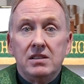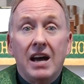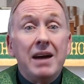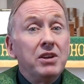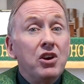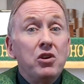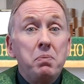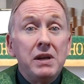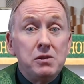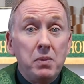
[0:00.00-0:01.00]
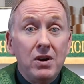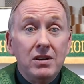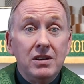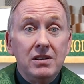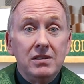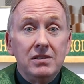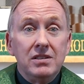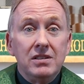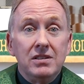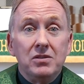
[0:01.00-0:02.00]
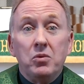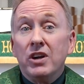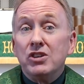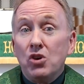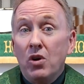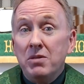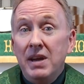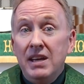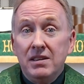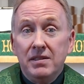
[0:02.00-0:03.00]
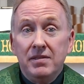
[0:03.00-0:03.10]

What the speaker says: Time to go to Pittsburgh? Want to join me?